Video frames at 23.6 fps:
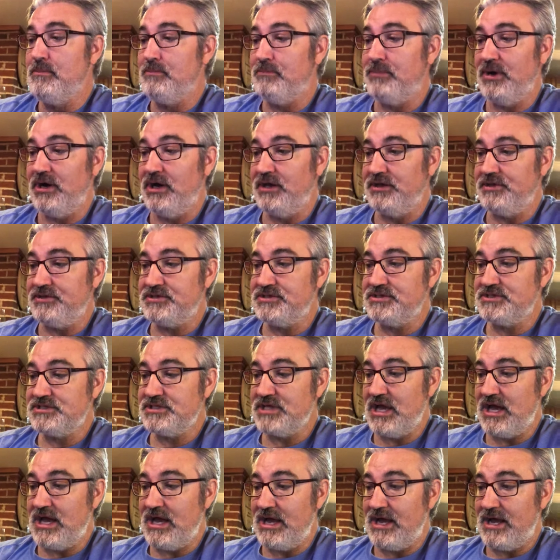But
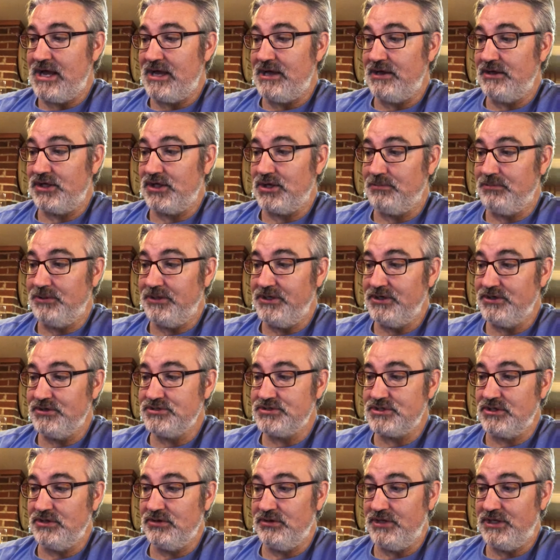a couple of years
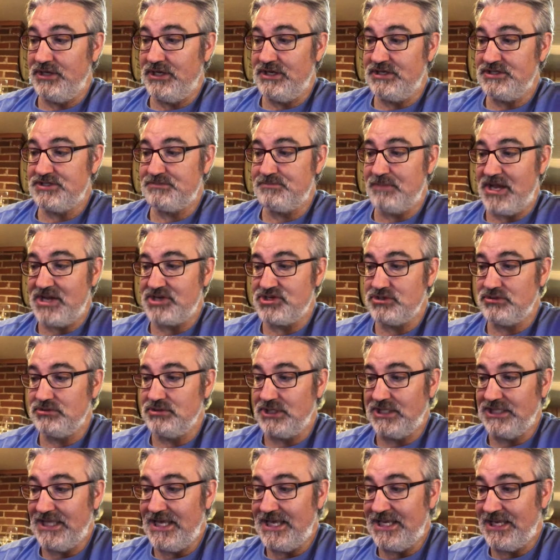ago, they did a special
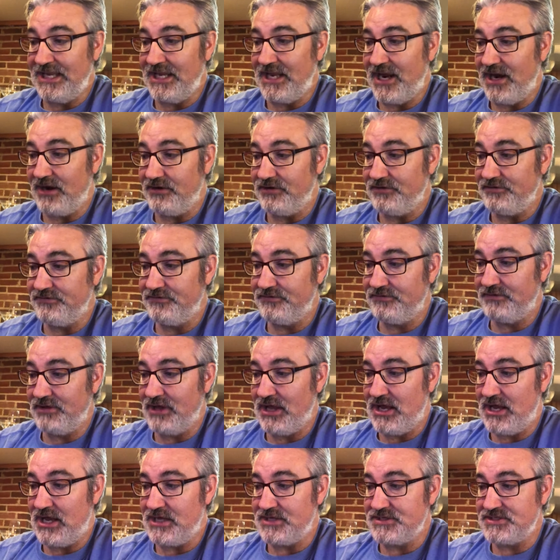Glengarriff
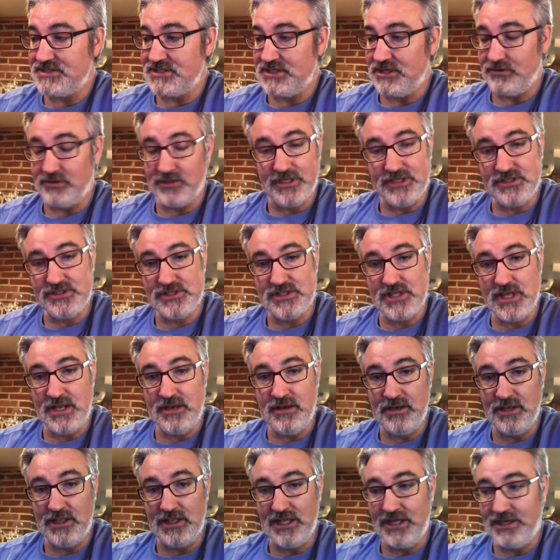series.
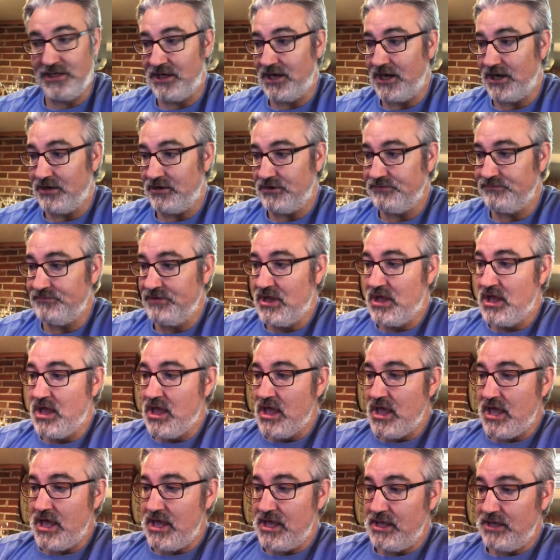In Glengarriff,
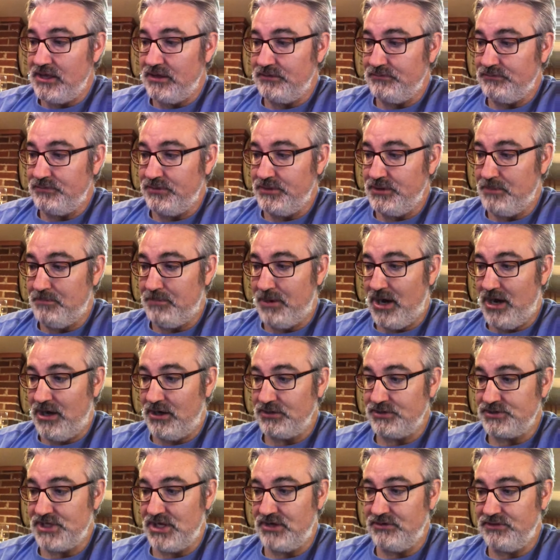the
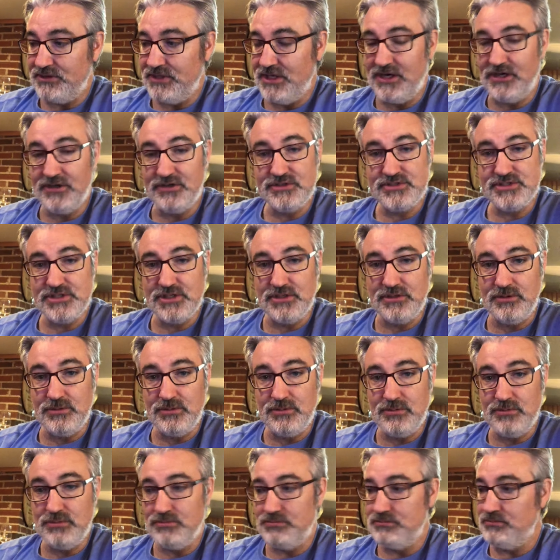bogs out there,
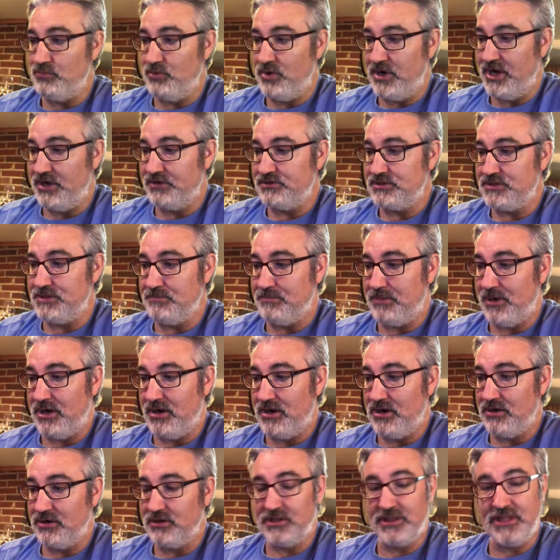so went out to the
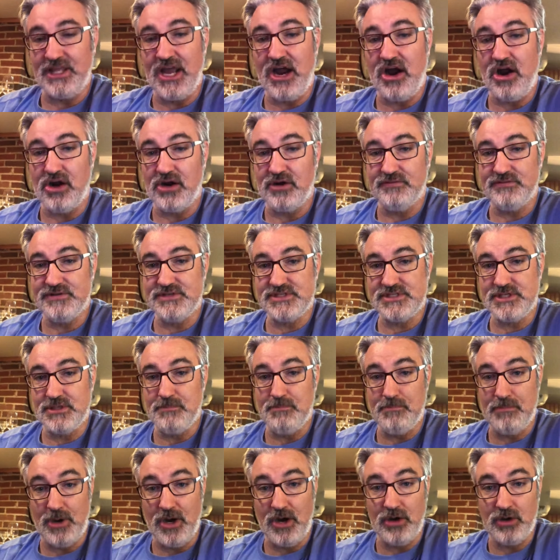bog and they
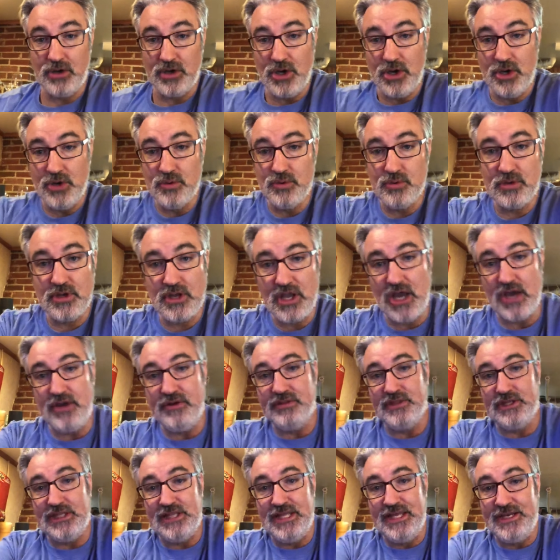harvested bog oak out of
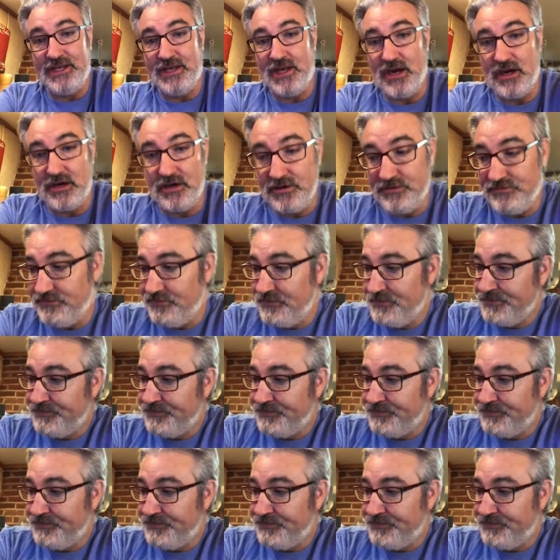the Glengarriff